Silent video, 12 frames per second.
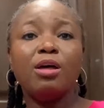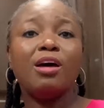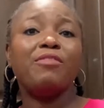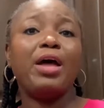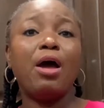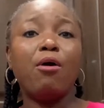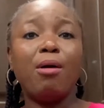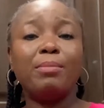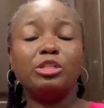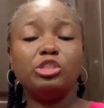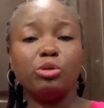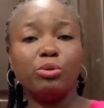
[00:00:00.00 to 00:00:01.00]
of how I'm
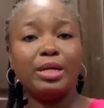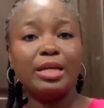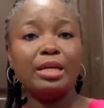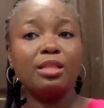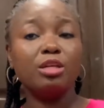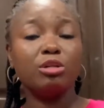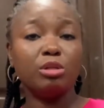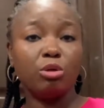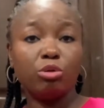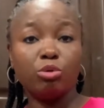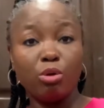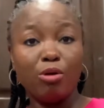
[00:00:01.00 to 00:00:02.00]
enjoying
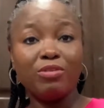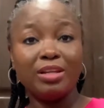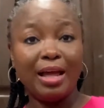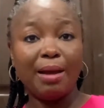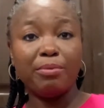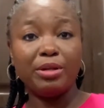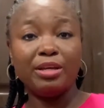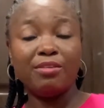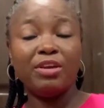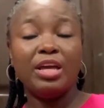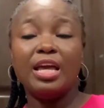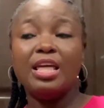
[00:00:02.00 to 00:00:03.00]
the Grove Collaborative,
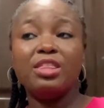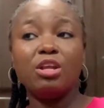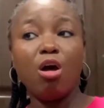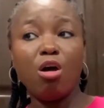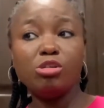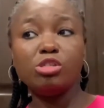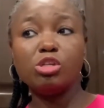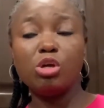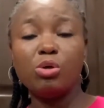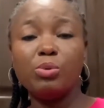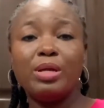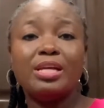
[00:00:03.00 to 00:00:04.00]
and then
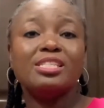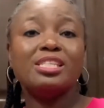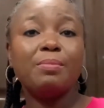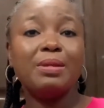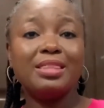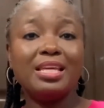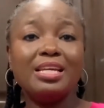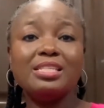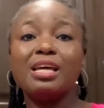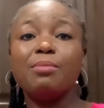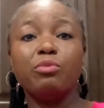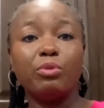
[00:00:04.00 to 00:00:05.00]
also some of the things
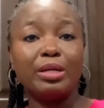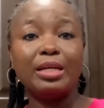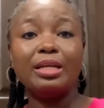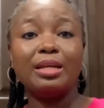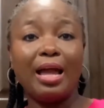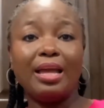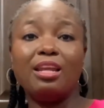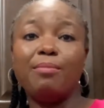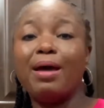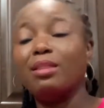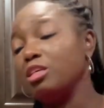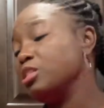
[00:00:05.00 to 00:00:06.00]
I'm really liking about this